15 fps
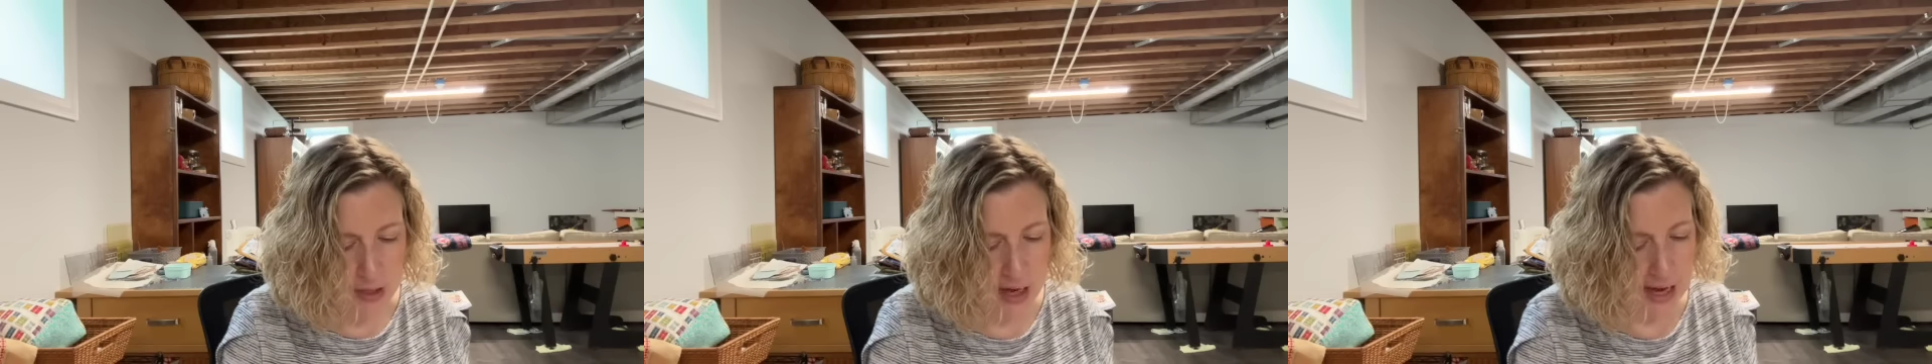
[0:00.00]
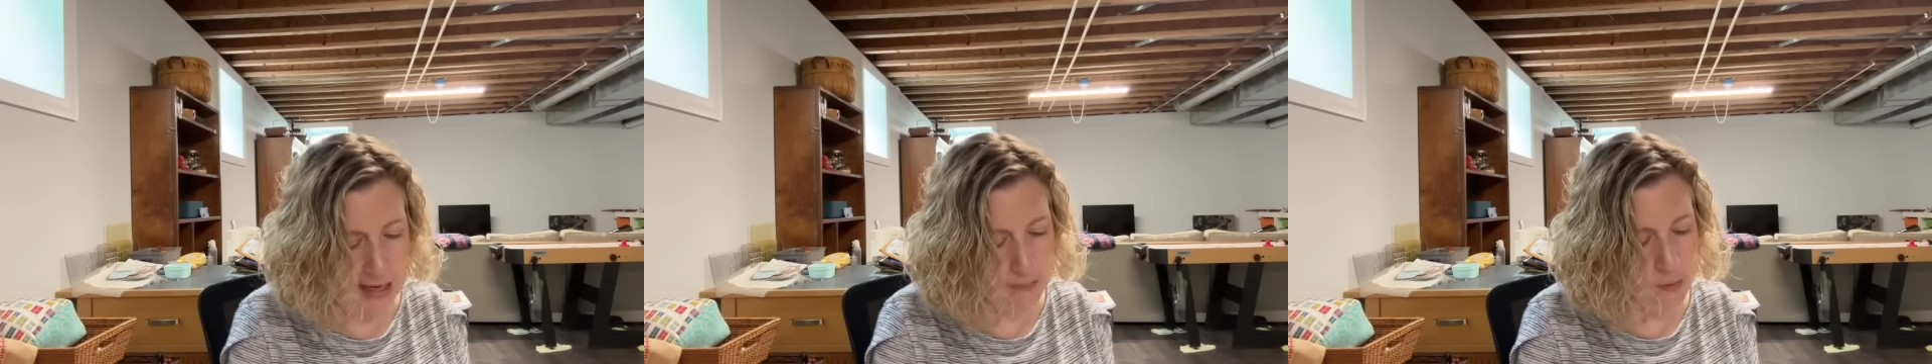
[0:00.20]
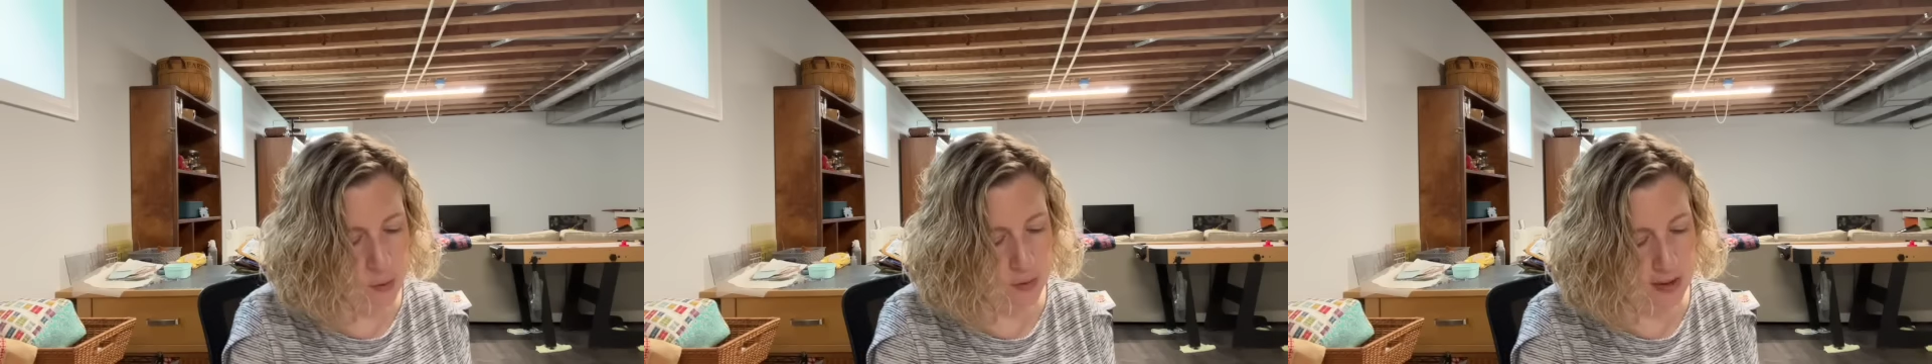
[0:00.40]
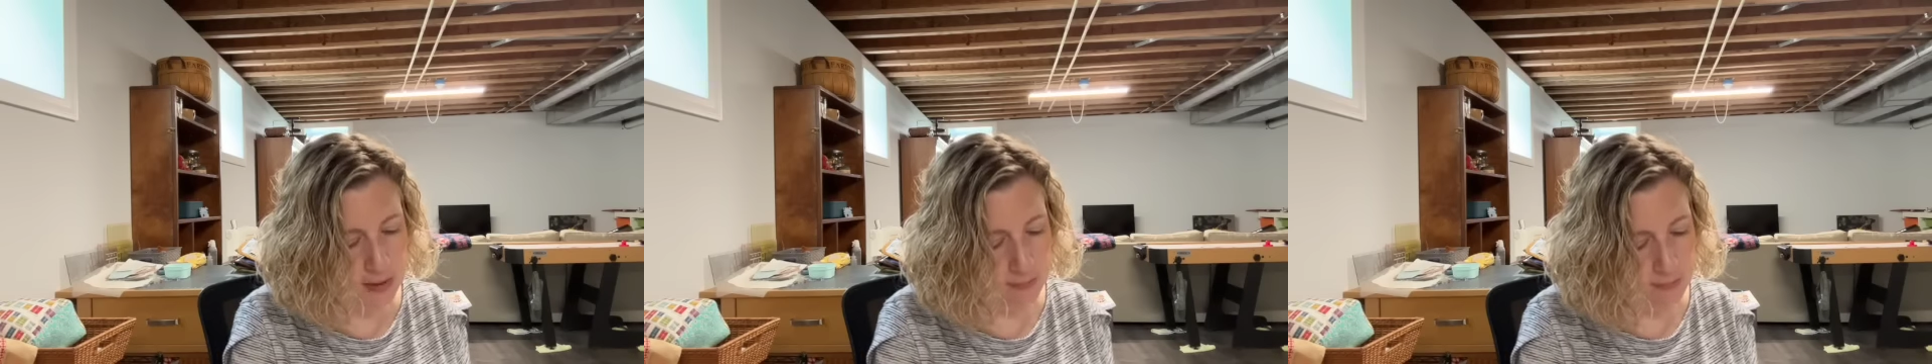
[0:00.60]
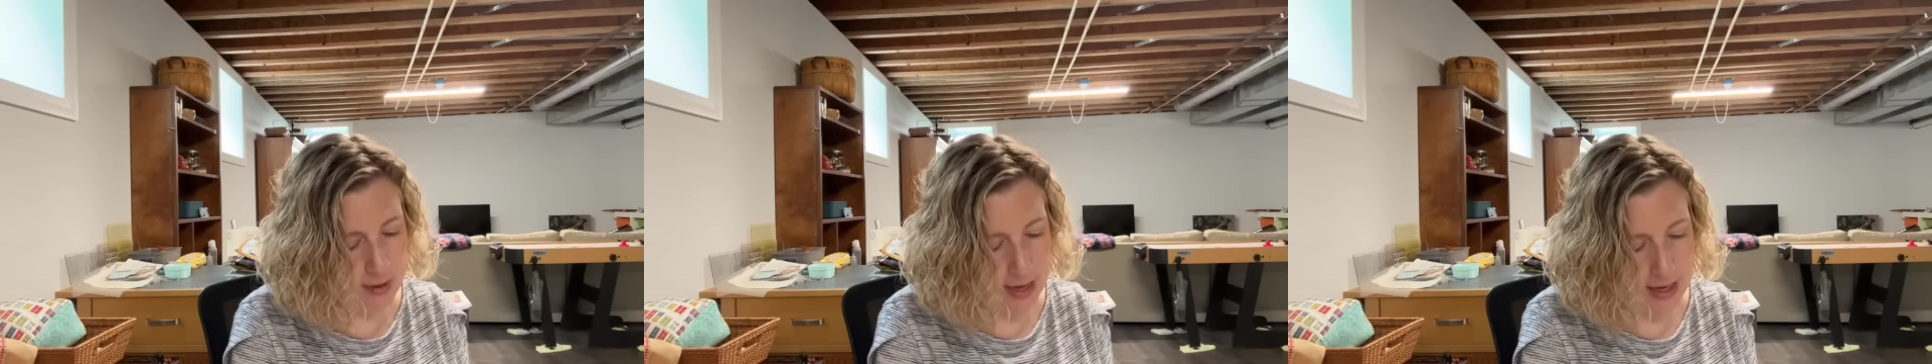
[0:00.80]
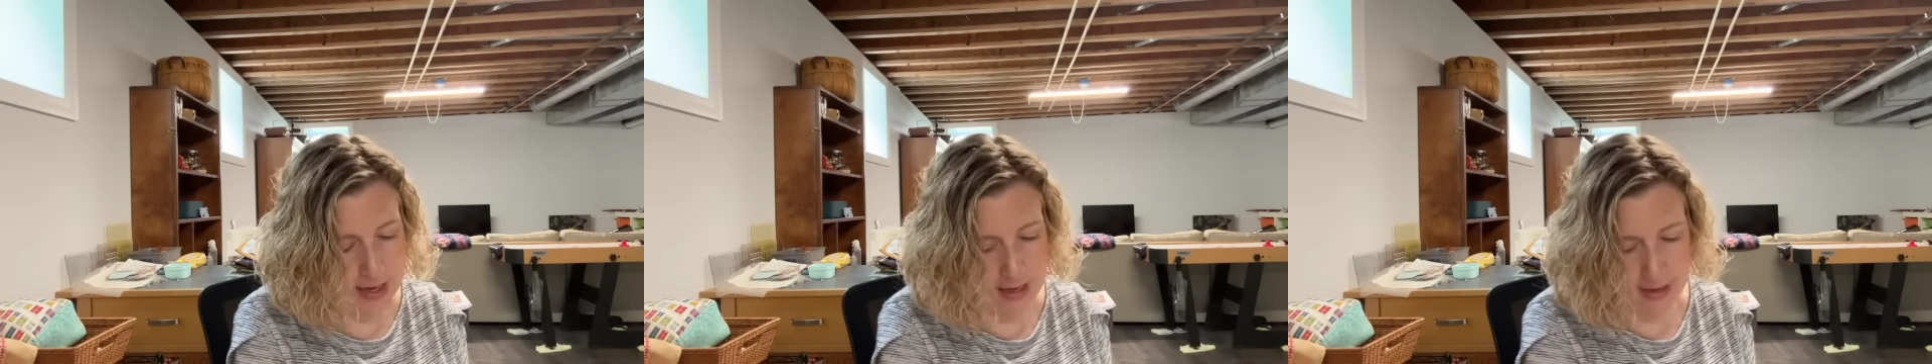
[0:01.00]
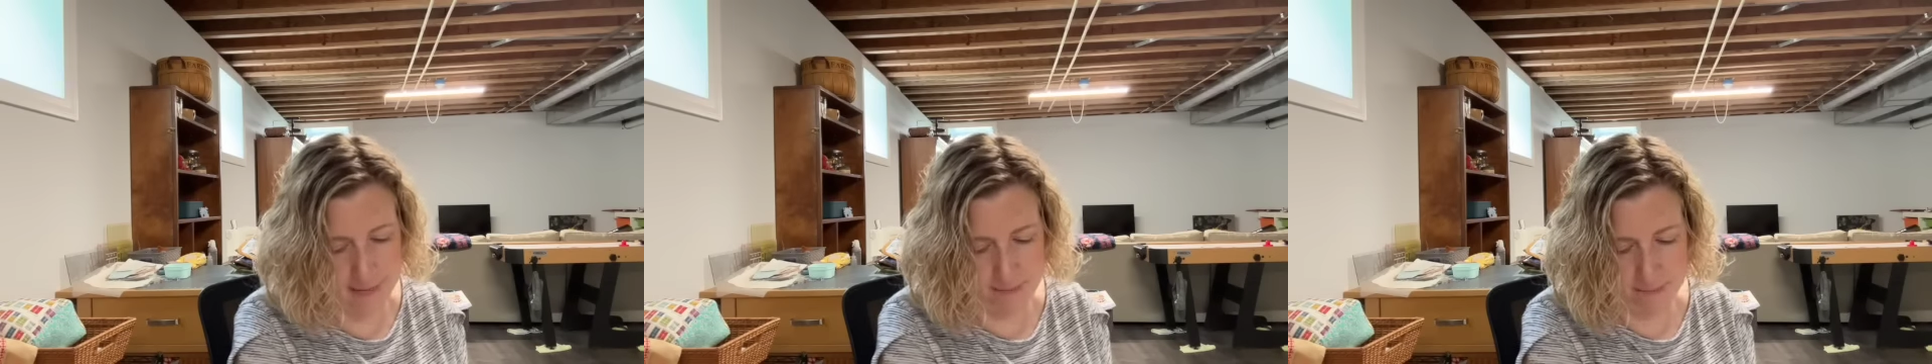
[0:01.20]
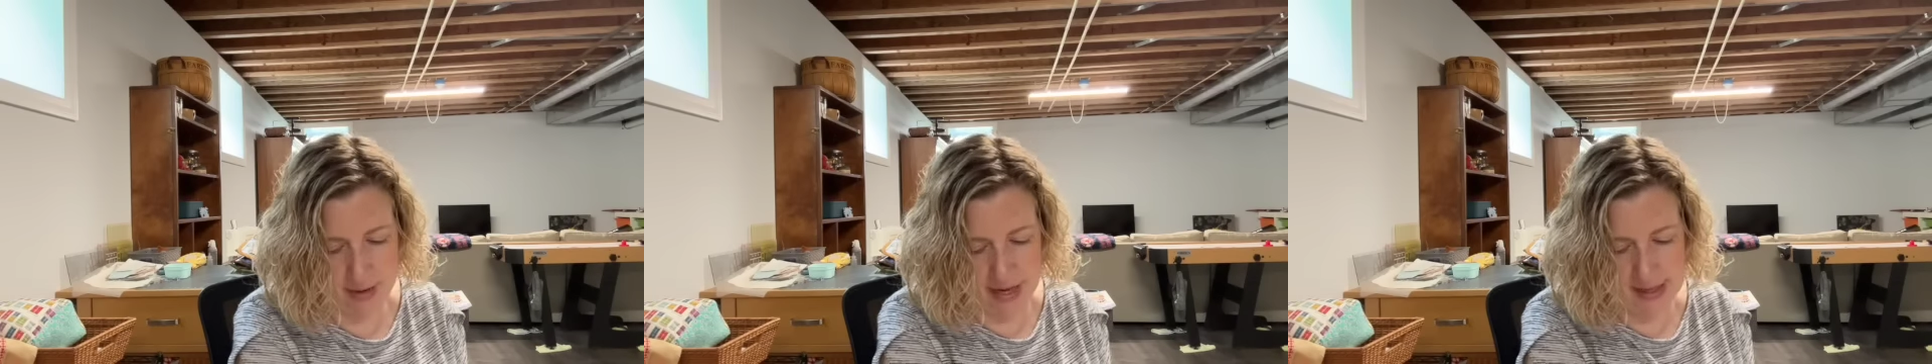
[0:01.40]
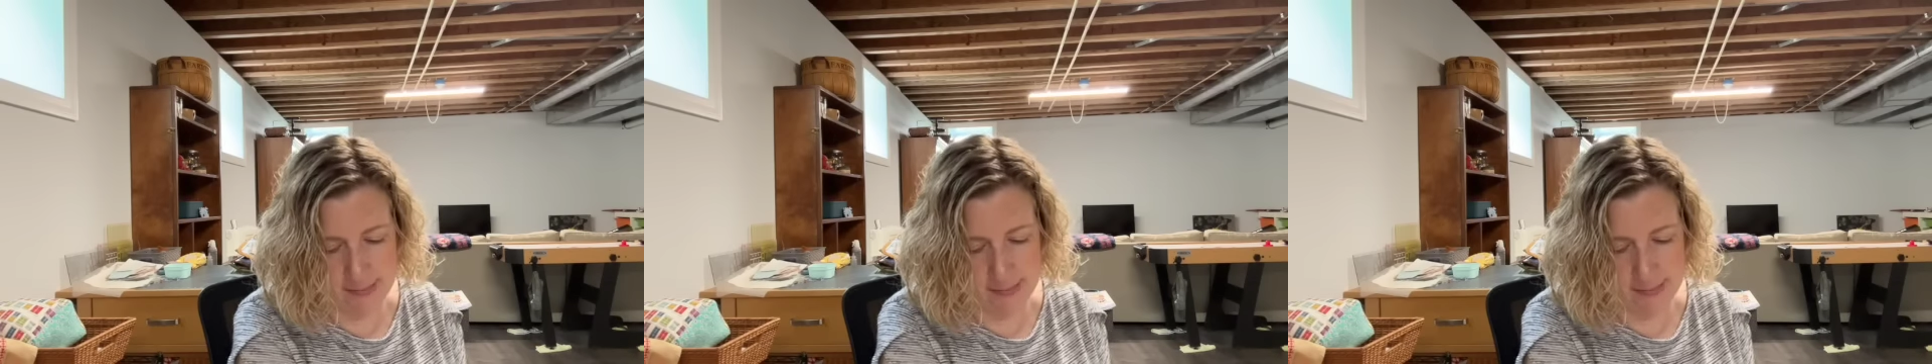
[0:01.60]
I am doing By